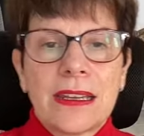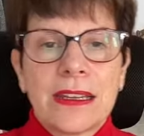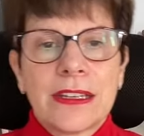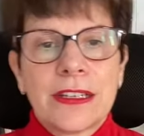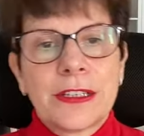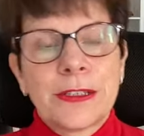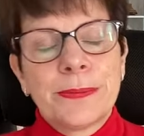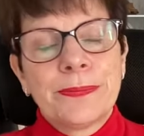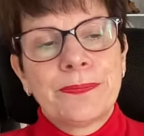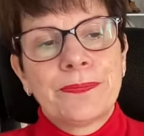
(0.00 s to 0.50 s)

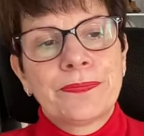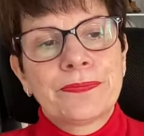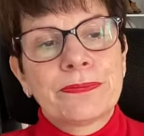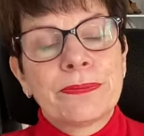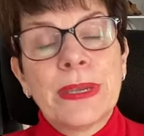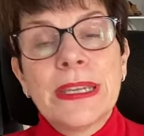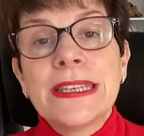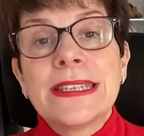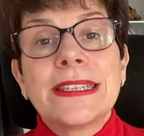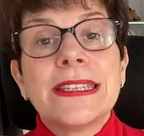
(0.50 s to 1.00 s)
um,
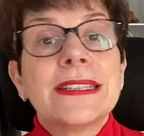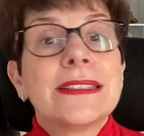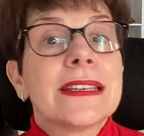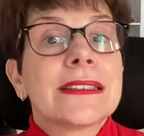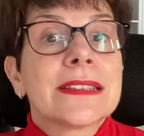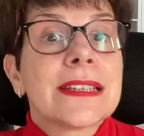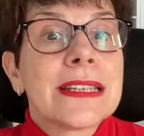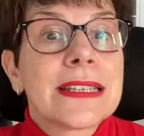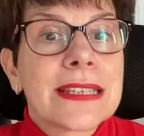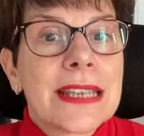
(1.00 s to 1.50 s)
basics
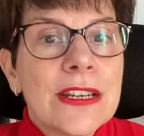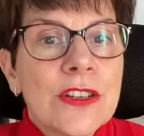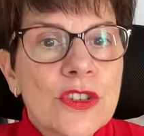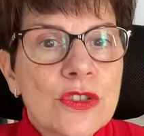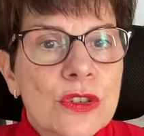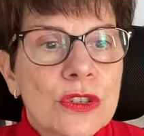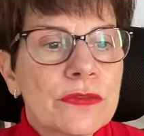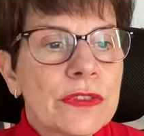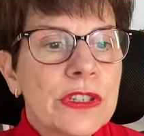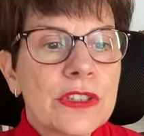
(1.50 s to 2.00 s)
that are
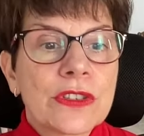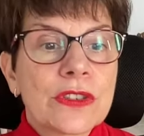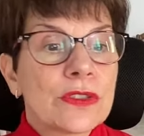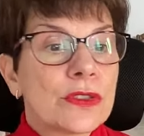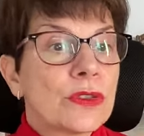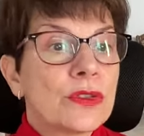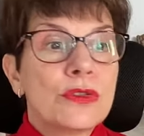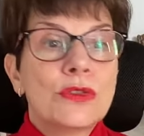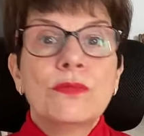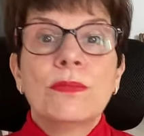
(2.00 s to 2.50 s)
essentials. For instance,
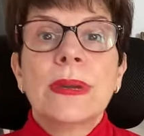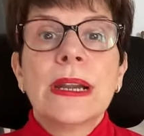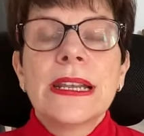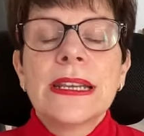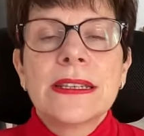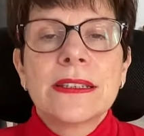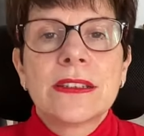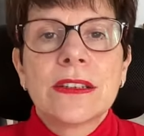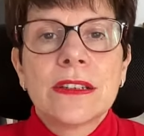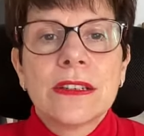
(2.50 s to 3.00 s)
a good
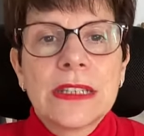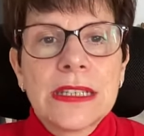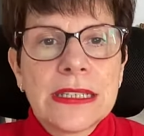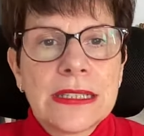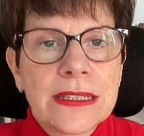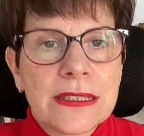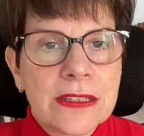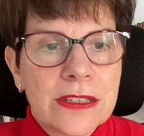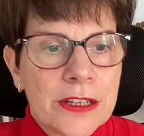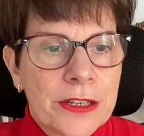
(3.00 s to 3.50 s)
blazer,
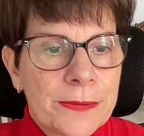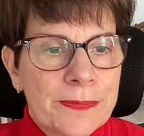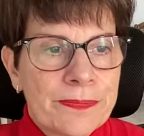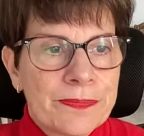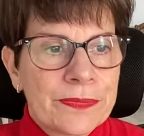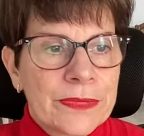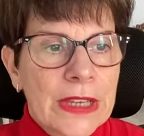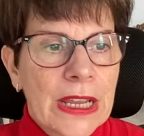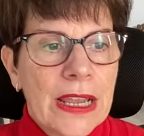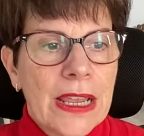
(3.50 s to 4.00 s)
it's
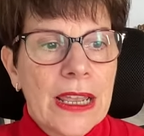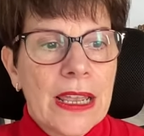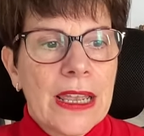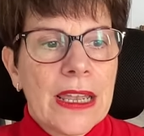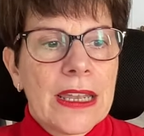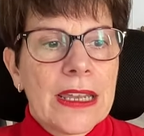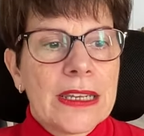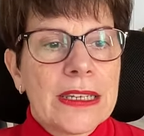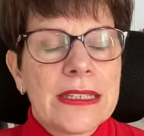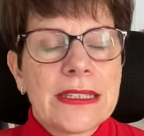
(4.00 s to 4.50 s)
um,
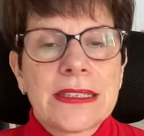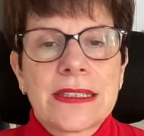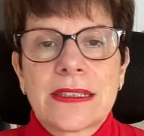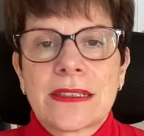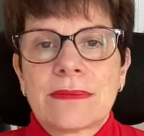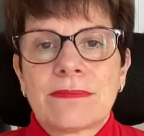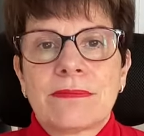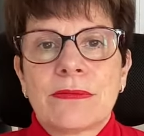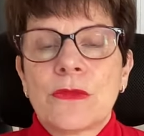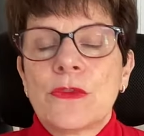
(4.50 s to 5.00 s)

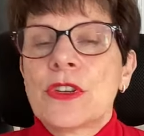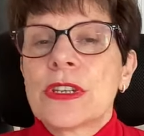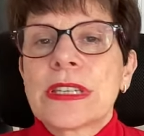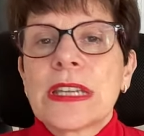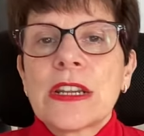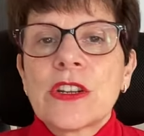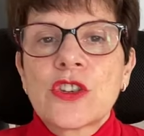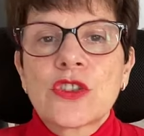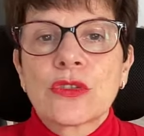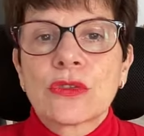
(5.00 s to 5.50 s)
it's
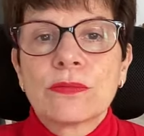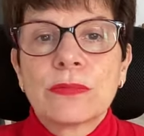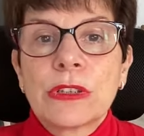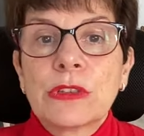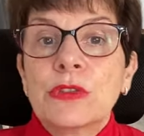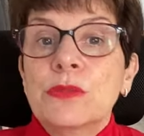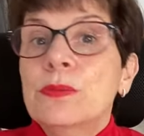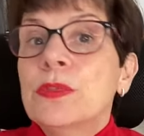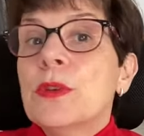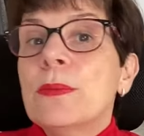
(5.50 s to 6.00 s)
essential. It
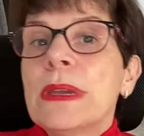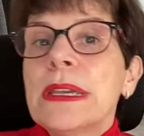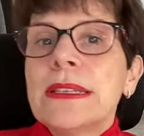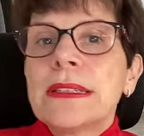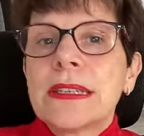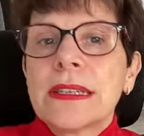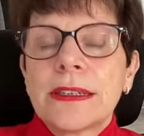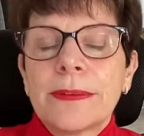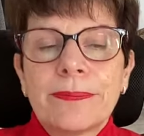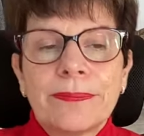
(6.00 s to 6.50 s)
could be a
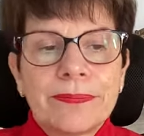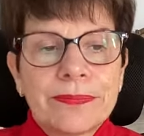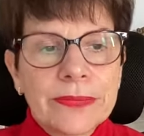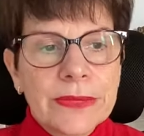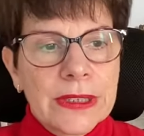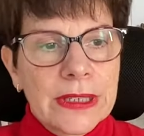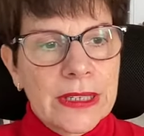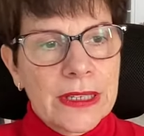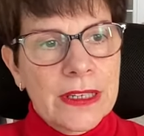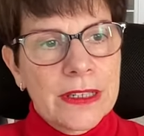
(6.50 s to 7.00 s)
basic,
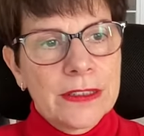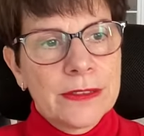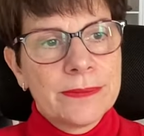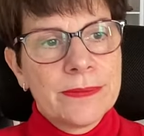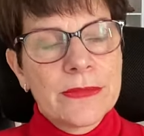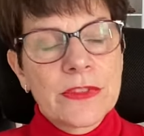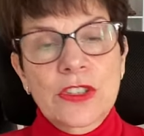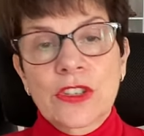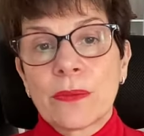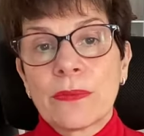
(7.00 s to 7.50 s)

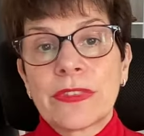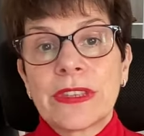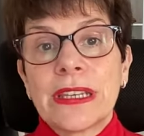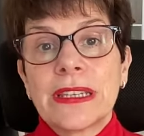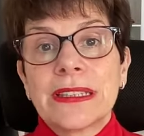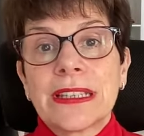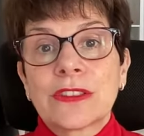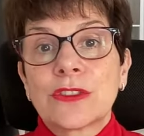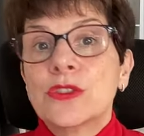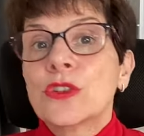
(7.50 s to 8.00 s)
um,
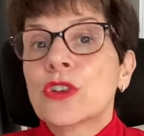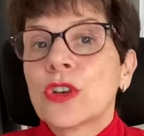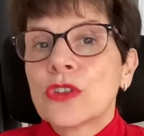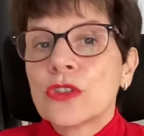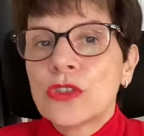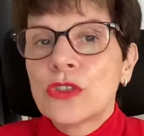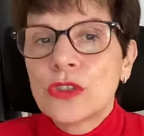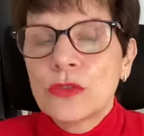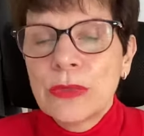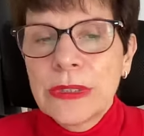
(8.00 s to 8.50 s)
something that you
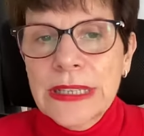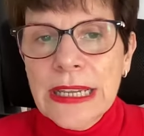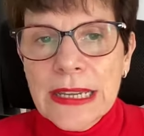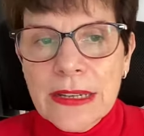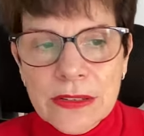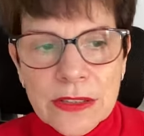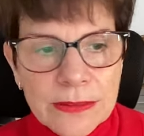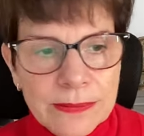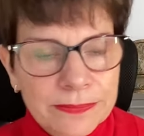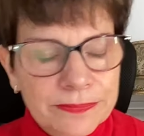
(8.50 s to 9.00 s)
can't do
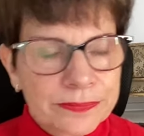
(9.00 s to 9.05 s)
without.